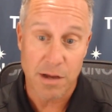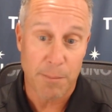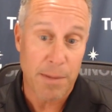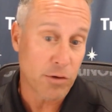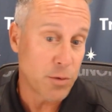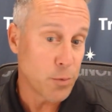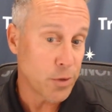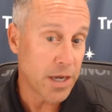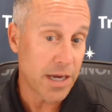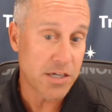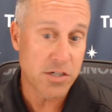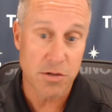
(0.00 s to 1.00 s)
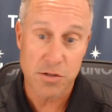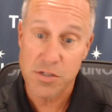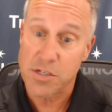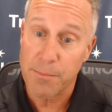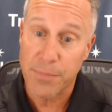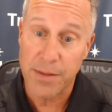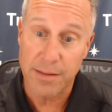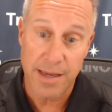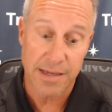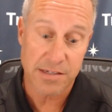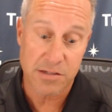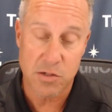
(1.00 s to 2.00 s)
about communication or something that
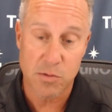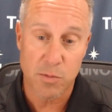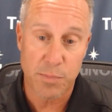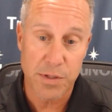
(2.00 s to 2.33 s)
has to do with